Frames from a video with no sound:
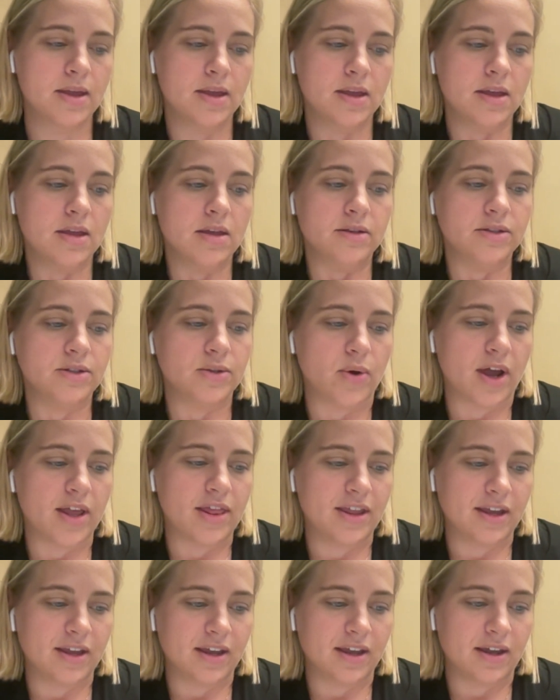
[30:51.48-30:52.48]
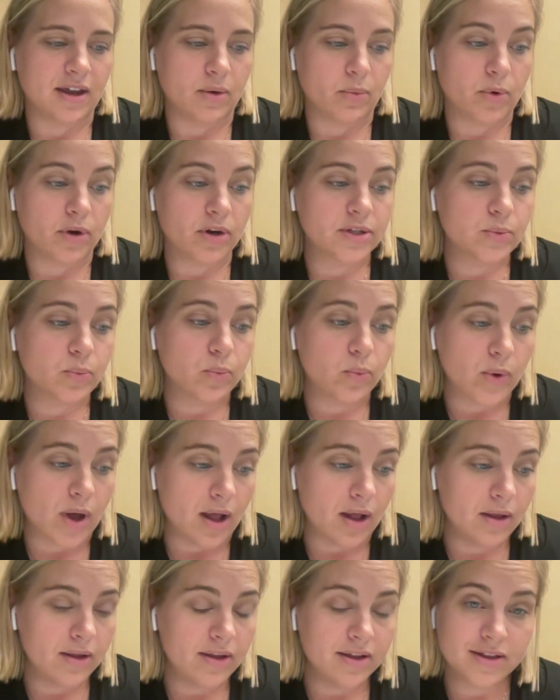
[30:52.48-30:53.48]
So I think it works
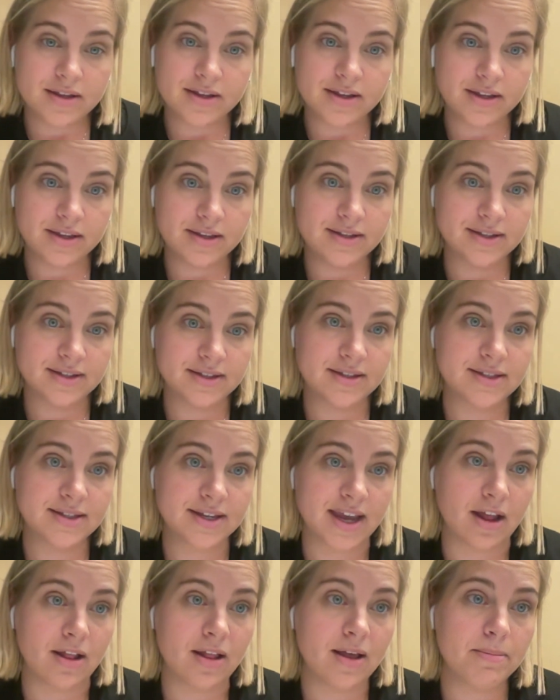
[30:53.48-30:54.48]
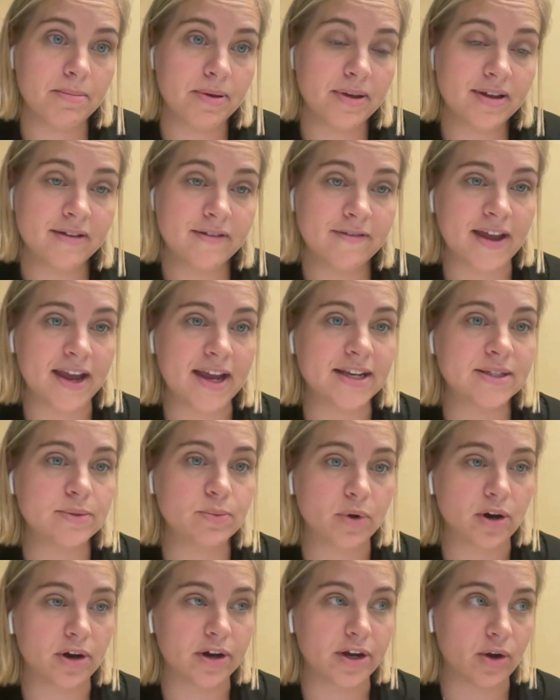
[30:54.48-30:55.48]
well in the scale up phase
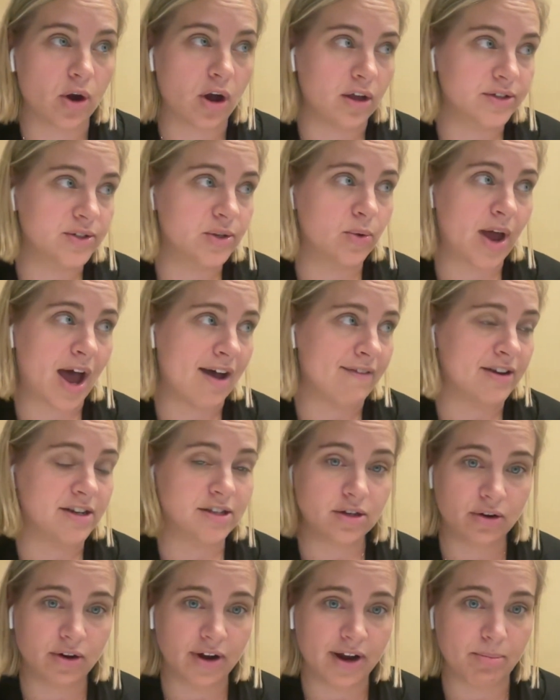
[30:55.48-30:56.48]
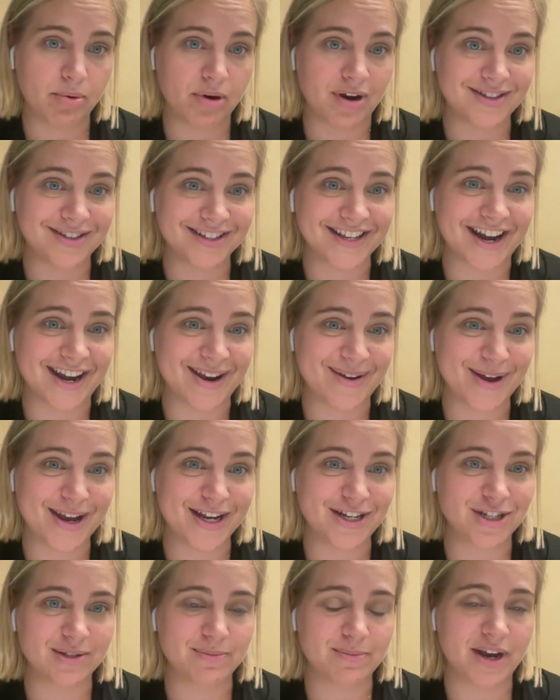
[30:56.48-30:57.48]
where you're also having to create process anyway,
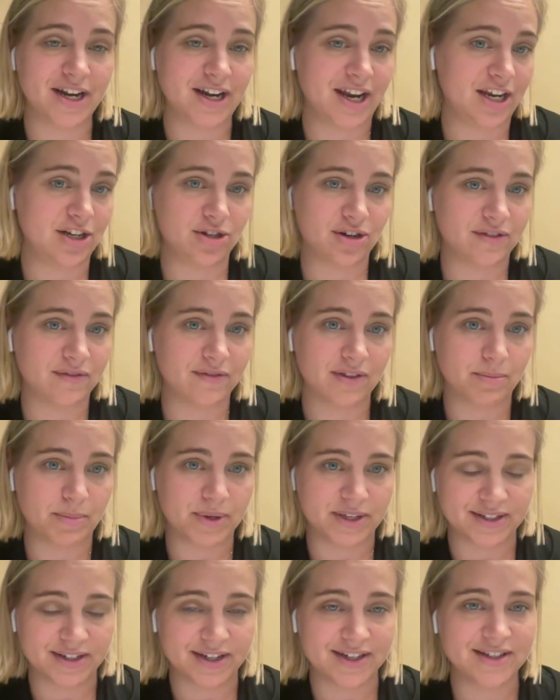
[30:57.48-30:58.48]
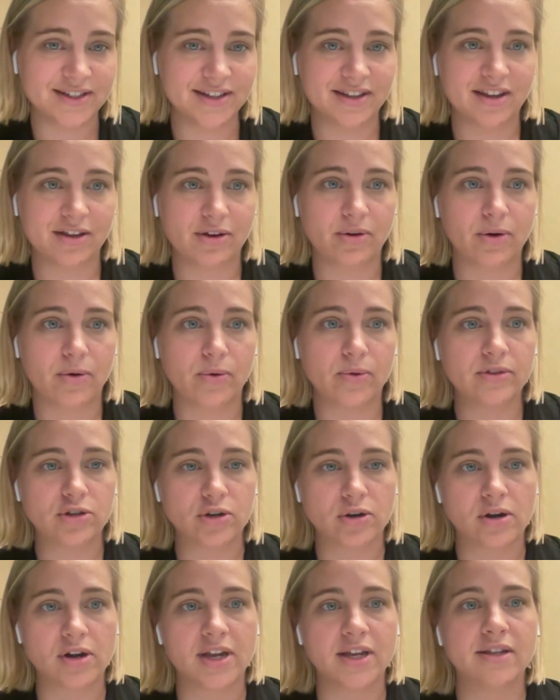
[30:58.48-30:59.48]
just by nature of the business and the growth
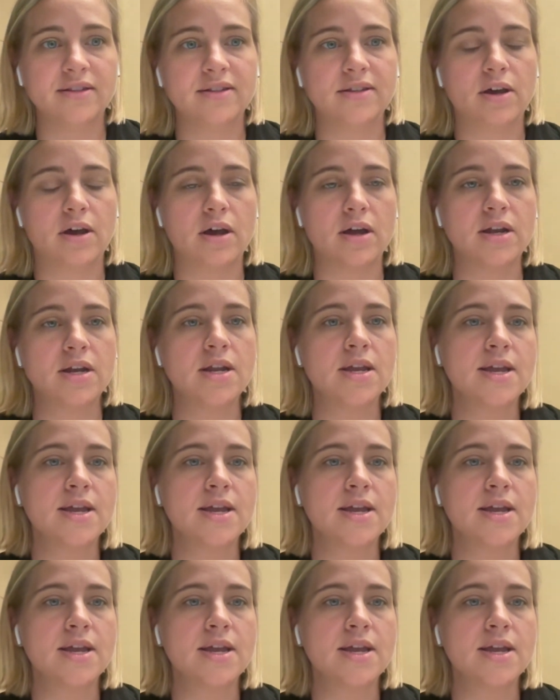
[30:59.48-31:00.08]
journey it's on,